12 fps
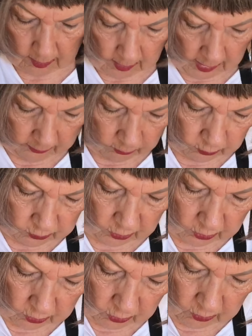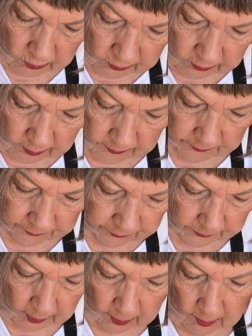And of course you can use
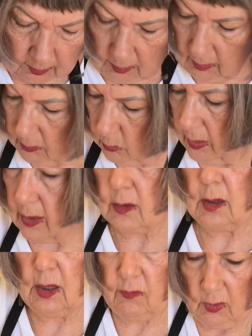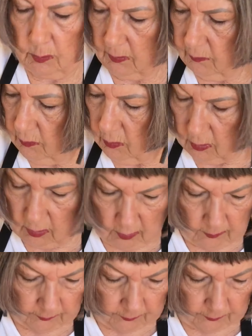a square tin if you prefer,